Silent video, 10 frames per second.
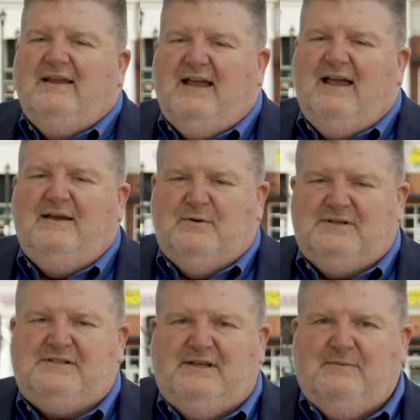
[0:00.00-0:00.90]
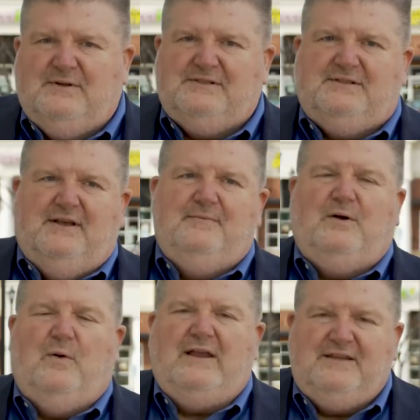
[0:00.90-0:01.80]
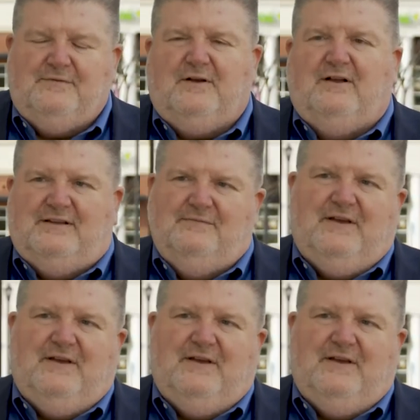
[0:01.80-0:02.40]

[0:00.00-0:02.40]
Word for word: Yeah, it was it was um, quite difficult.